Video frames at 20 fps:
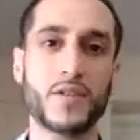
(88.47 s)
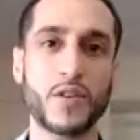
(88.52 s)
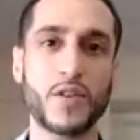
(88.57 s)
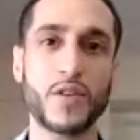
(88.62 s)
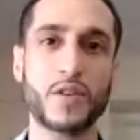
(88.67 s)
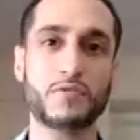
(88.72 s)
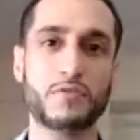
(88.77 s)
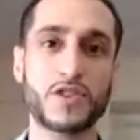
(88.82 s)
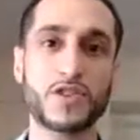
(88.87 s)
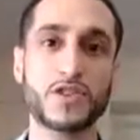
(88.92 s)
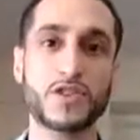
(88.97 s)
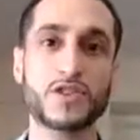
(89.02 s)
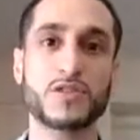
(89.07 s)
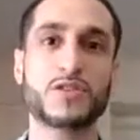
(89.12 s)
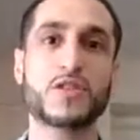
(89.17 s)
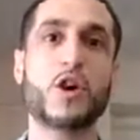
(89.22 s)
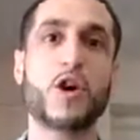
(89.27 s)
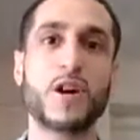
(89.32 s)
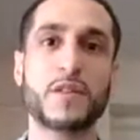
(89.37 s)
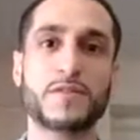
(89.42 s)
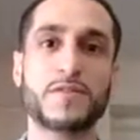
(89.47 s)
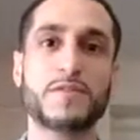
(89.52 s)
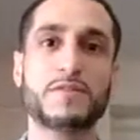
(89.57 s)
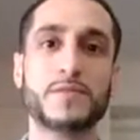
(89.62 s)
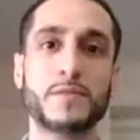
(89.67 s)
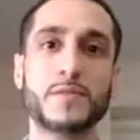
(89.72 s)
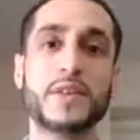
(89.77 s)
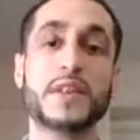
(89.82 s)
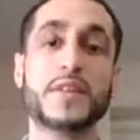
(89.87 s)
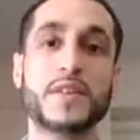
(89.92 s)
original coffee
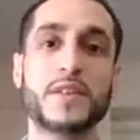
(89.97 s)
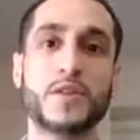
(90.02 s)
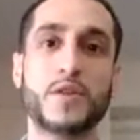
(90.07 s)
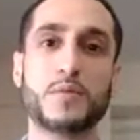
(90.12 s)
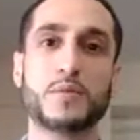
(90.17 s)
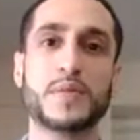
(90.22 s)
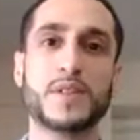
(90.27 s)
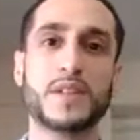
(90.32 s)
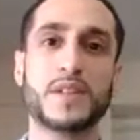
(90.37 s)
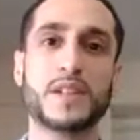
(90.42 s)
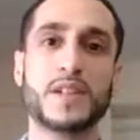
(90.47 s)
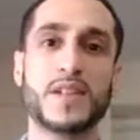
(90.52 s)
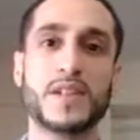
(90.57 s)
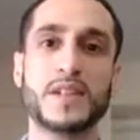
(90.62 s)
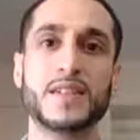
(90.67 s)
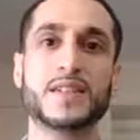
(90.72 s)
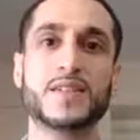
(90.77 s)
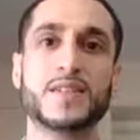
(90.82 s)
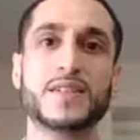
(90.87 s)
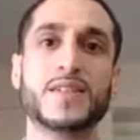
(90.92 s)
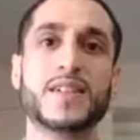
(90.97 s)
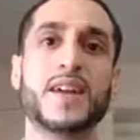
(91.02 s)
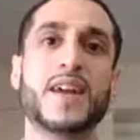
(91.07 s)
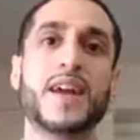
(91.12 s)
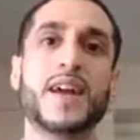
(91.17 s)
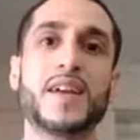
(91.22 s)
from Ethiopia is